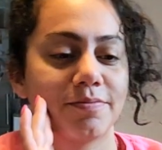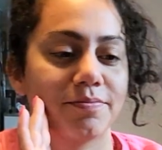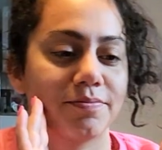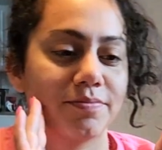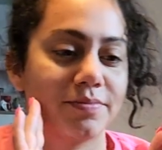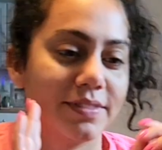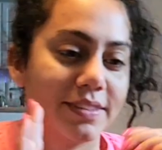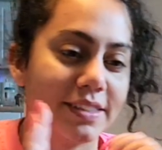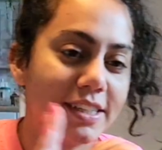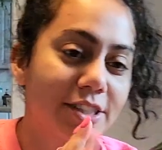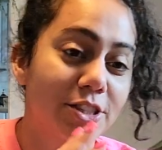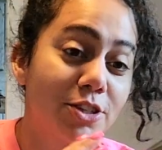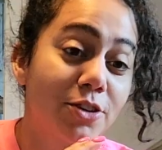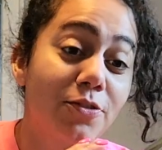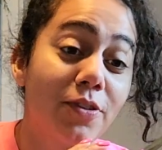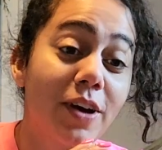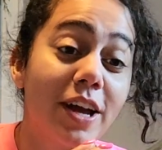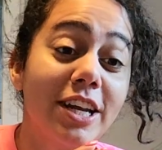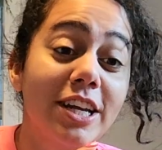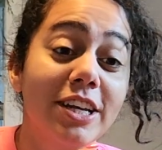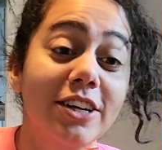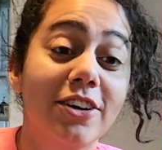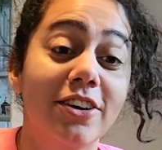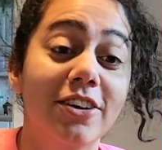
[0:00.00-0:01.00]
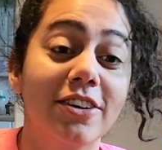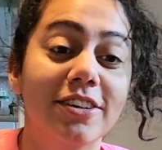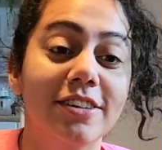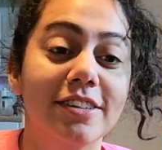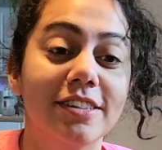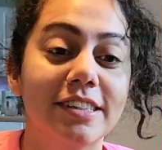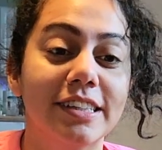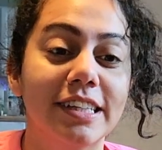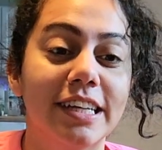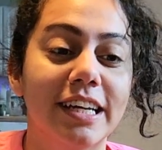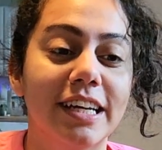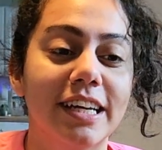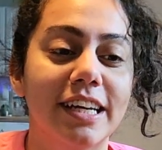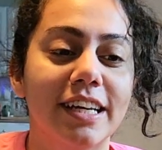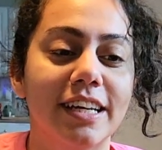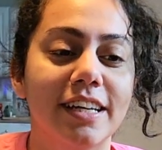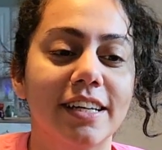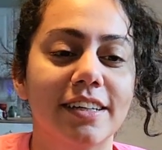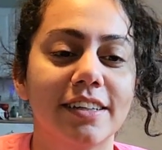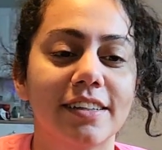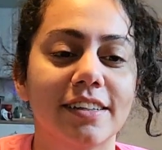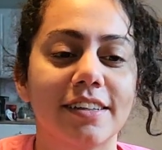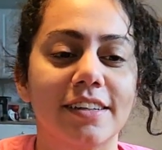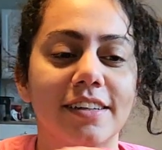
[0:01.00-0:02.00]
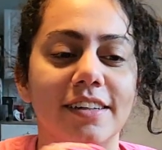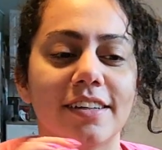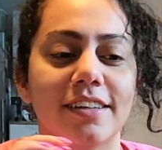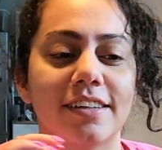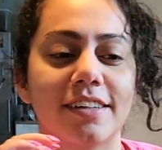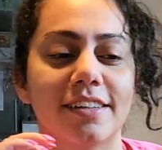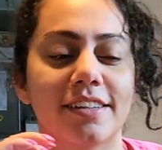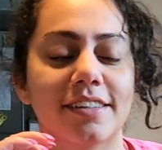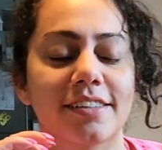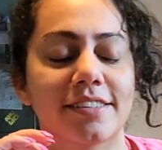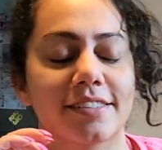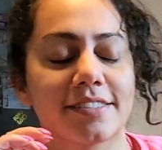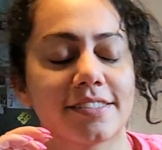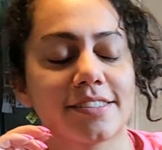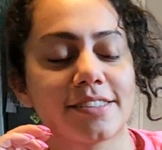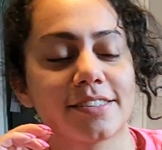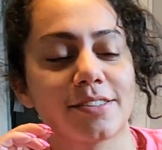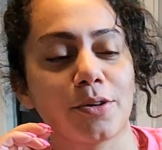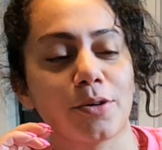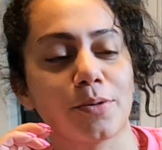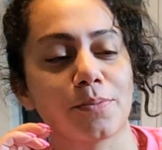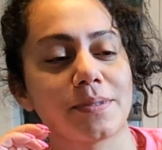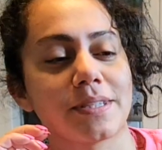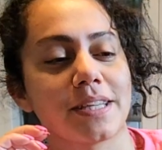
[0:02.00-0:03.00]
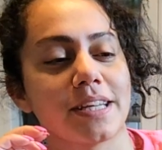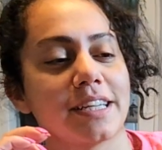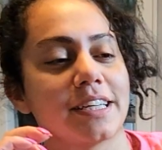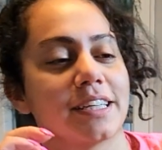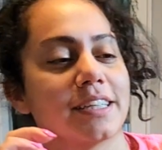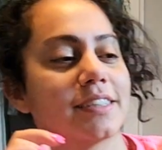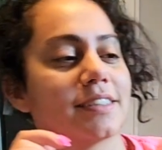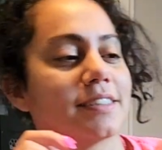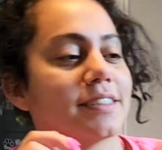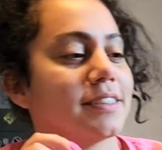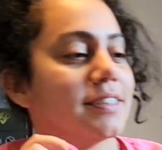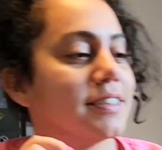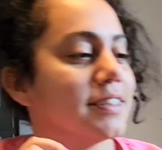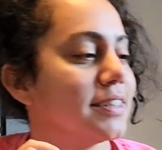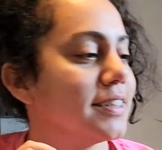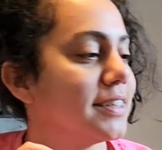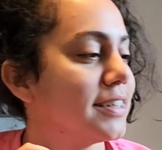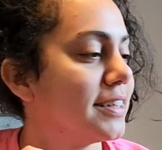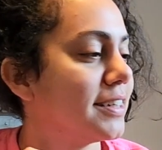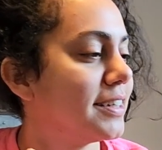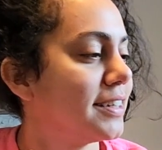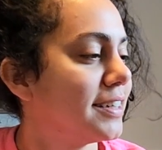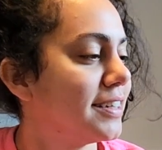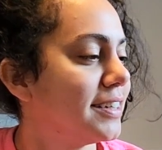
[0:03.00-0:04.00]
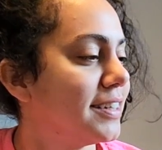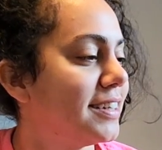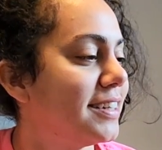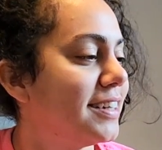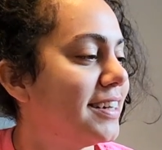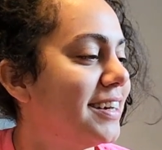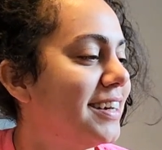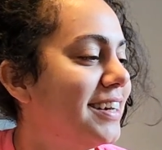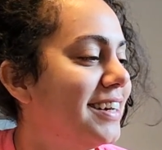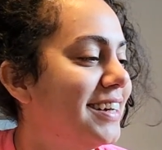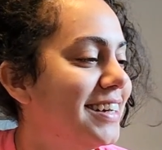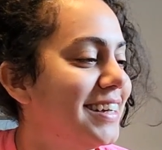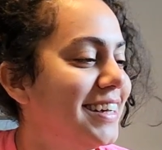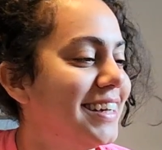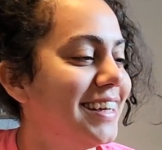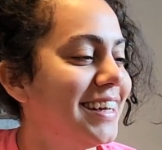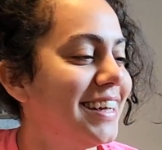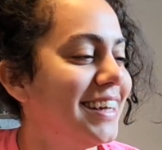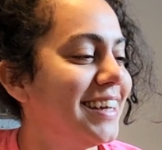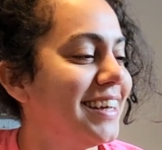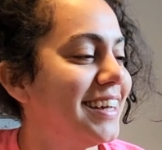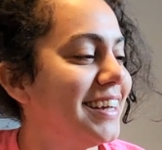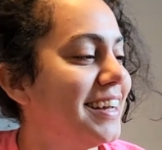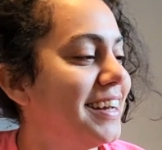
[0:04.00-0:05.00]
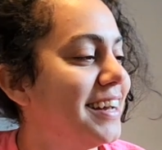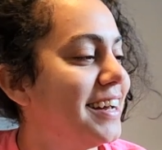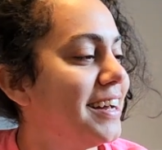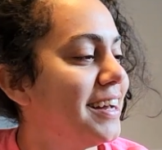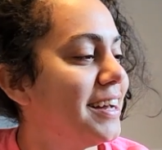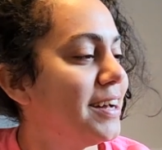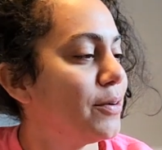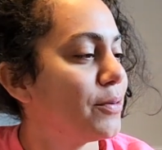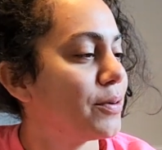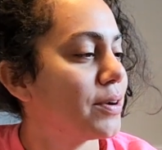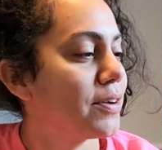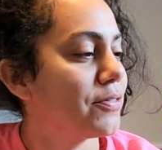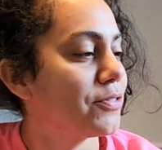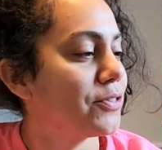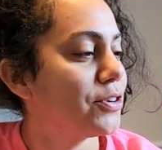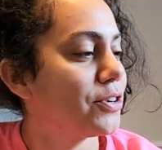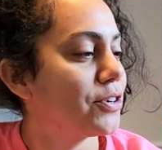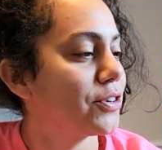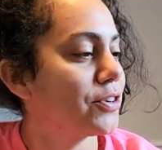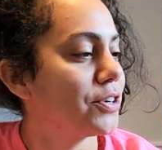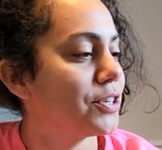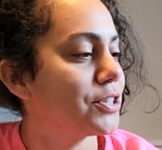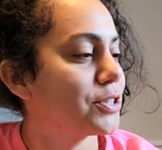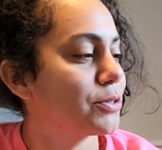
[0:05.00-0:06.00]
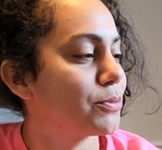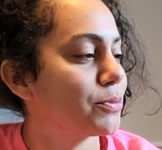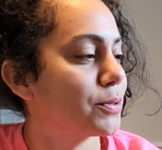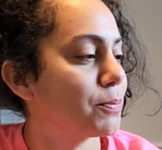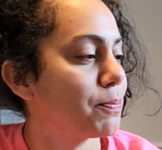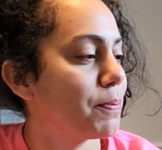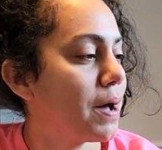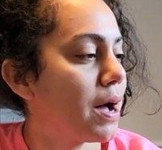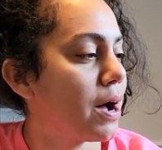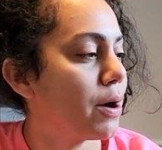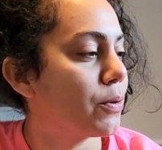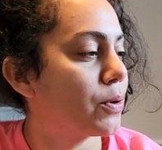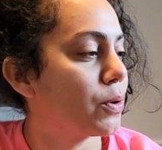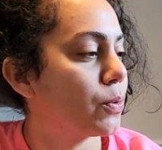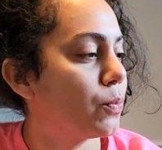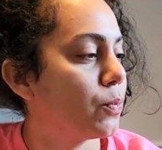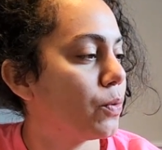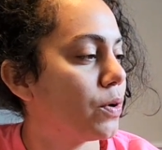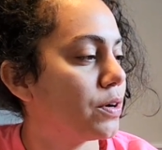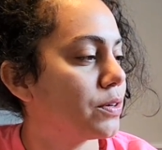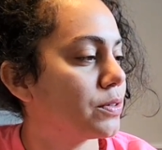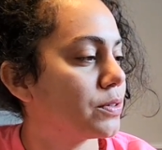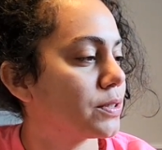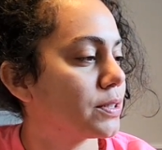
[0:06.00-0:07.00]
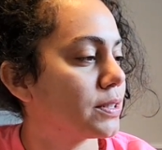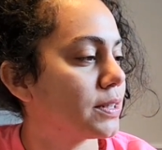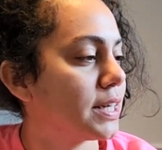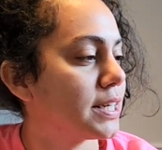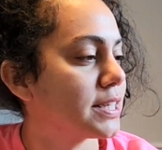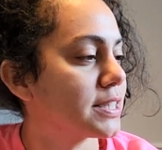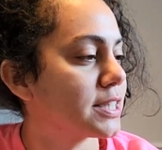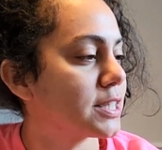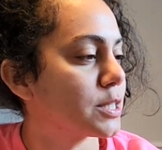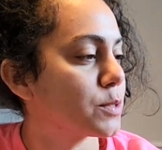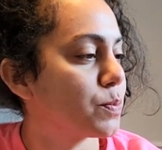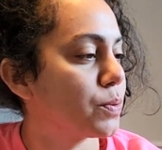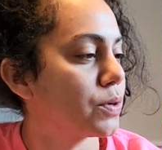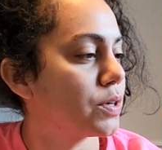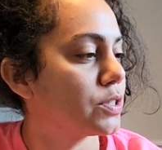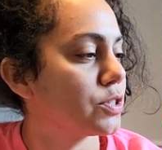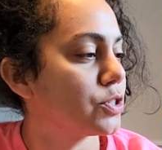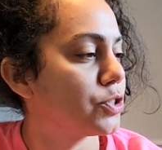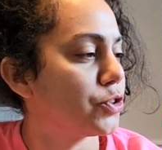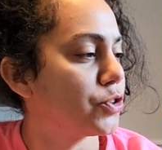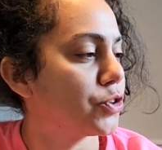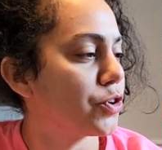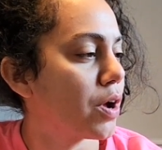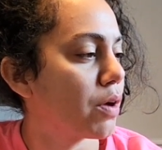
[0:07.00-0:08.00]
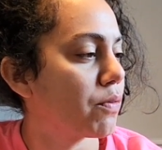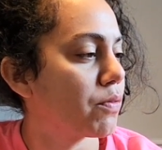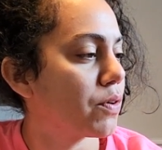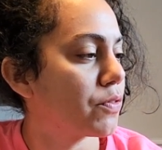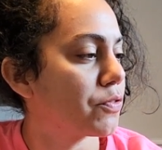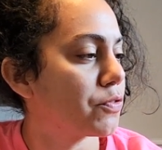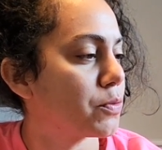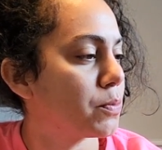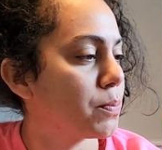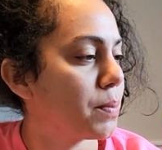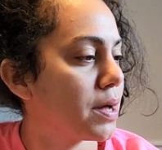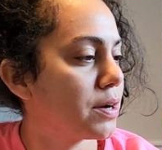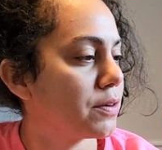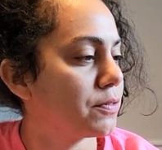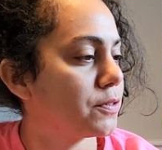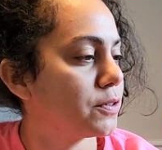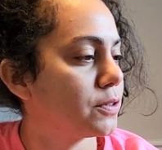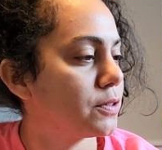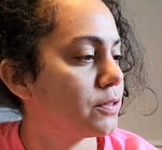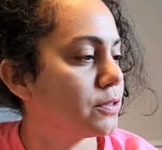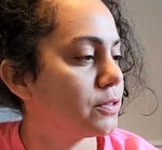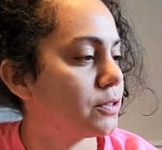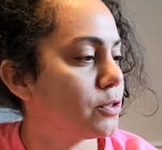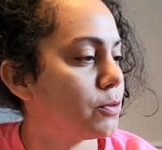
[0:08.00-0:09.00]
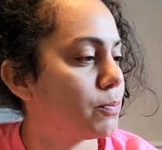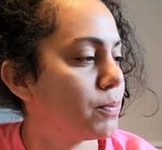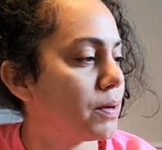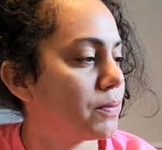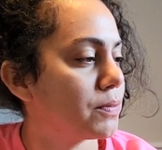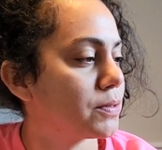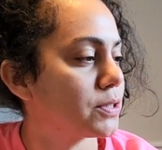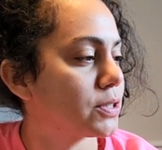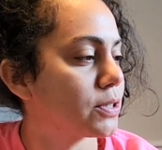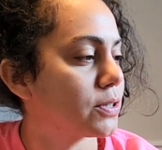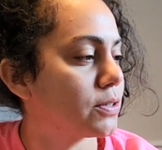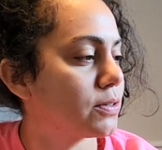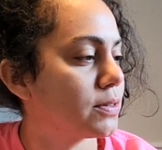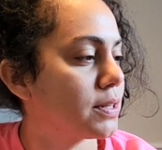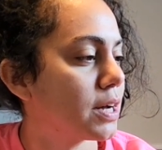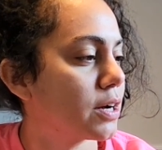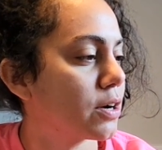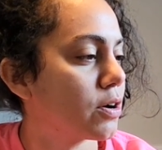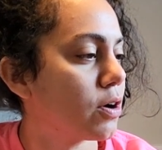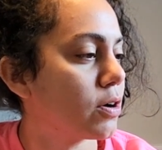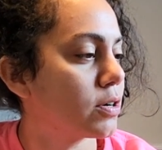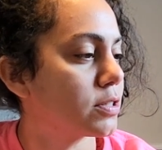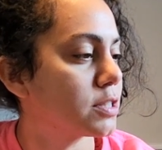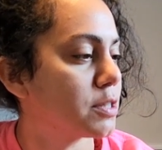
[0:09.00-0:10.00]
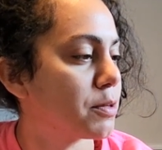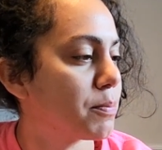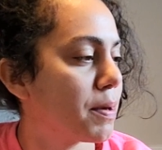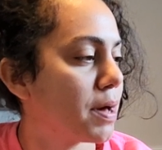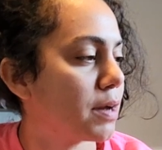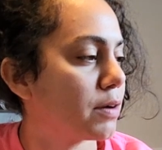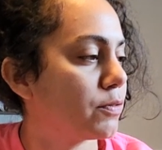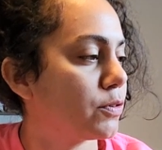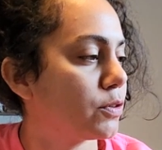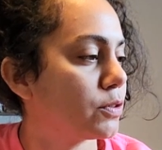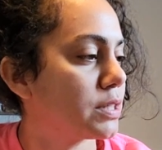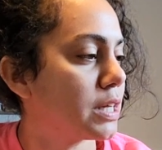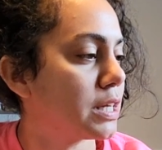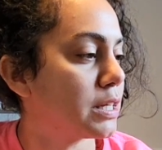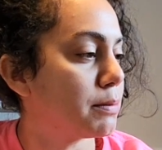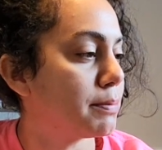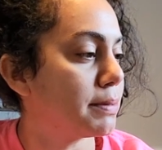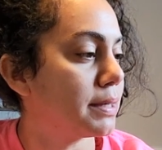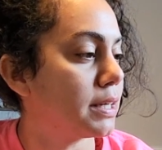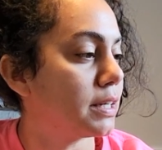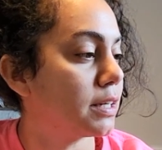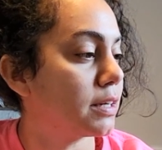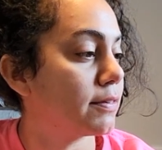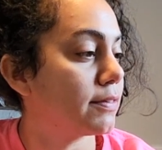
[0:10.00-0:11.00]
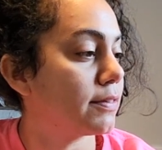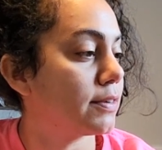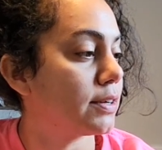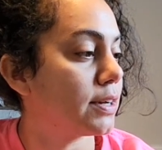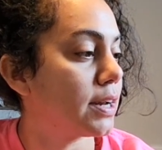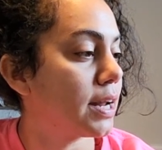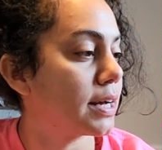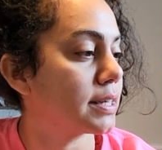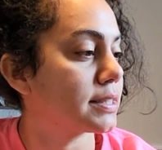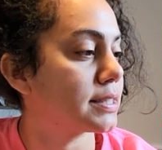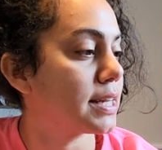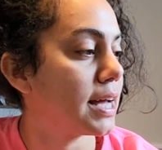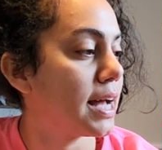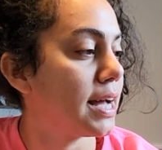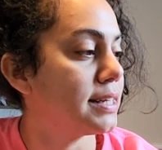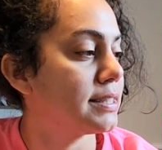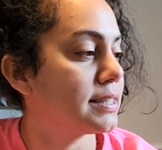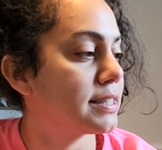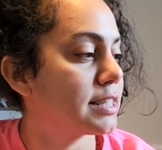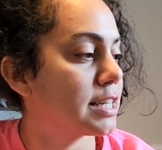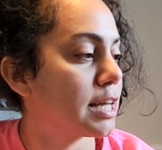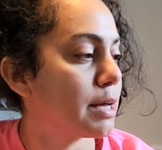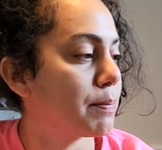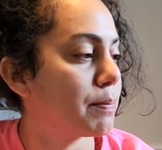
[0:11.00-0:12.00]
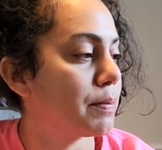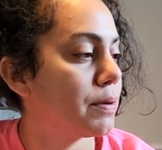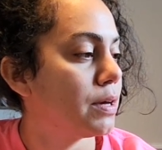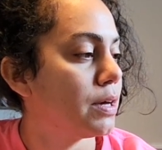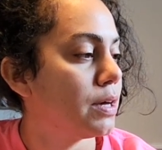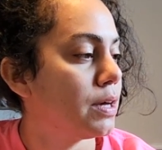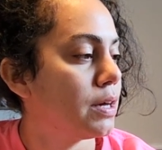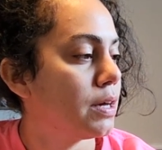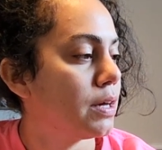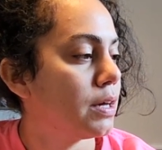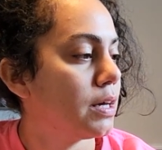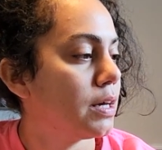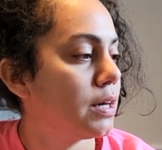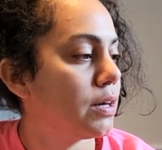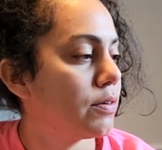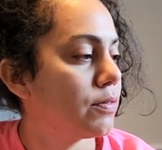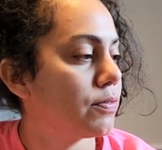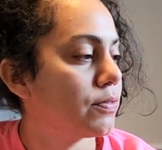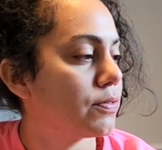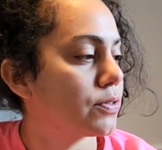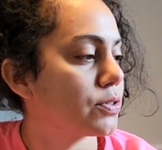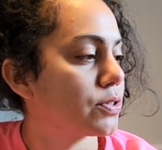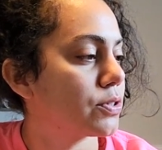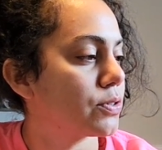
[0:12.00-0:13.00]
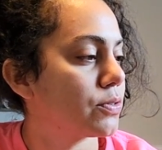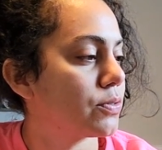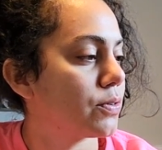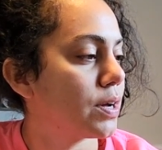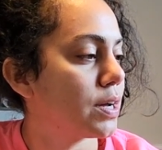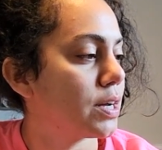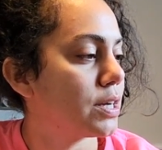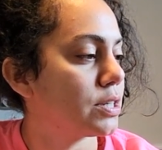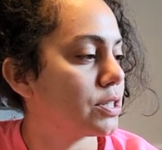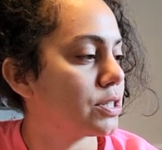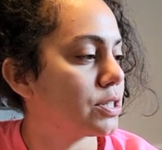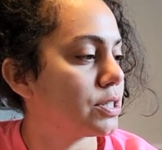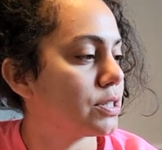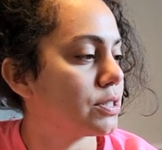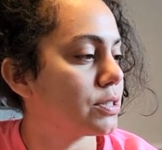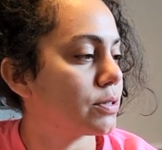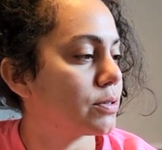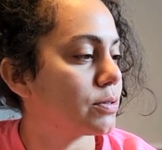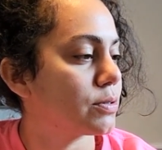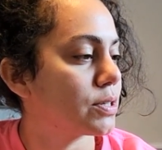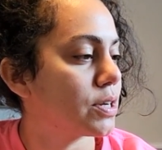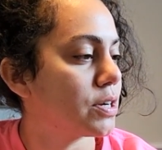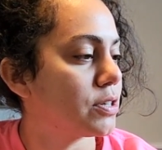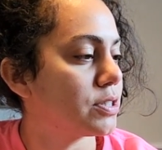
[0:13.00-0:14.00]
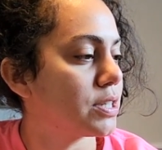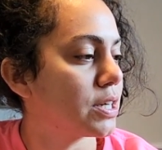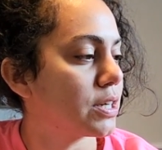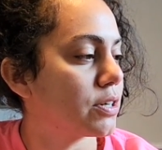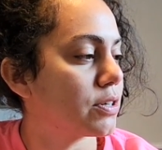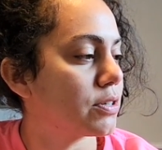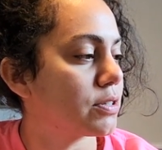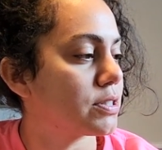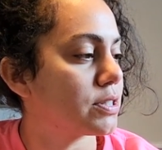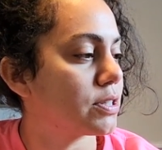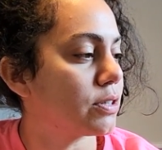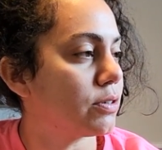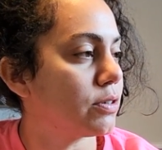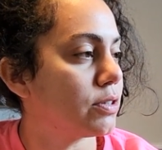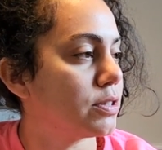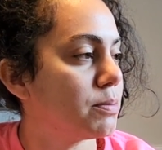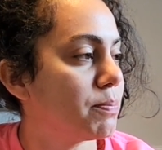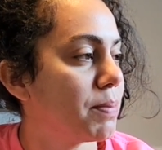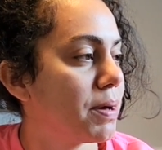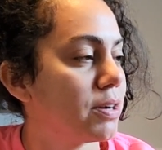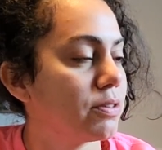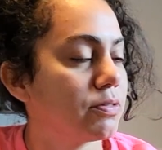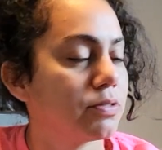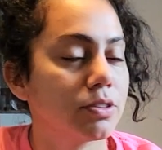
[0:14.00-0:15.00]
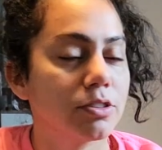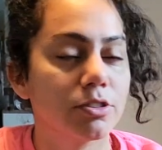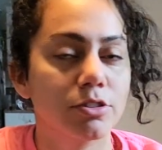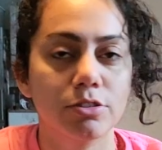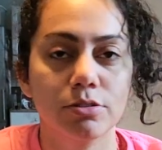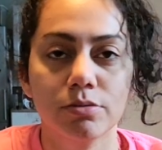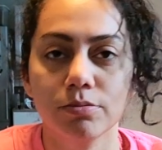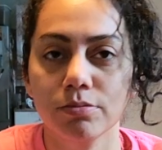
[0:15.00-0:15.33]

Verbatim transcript: Already. It's the, already curling. A little bit curling, uh, yeah. It's so upsetting. Like, that's like, yeah. Whenever a creature with power one or less is put into your graveyard from the battlefield, you may return that card to the battlefield at the beginning of your next end step if Shirei, Shizo's Caretaker is still on the battlefield.